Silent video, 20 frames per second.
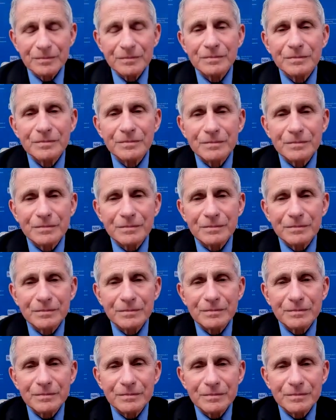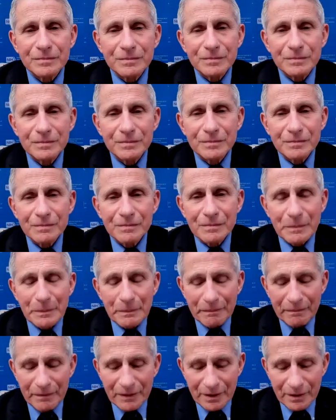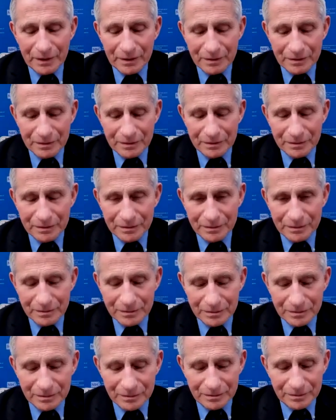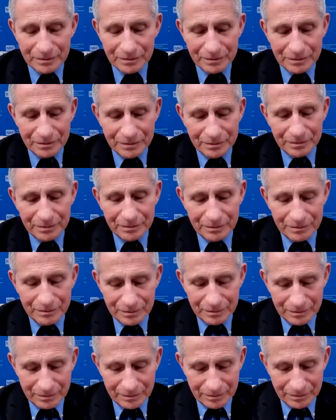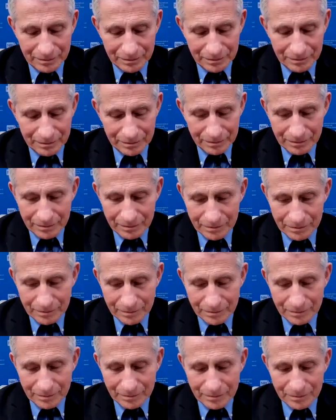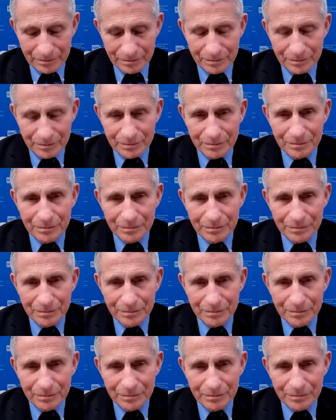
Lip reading: (not speaking)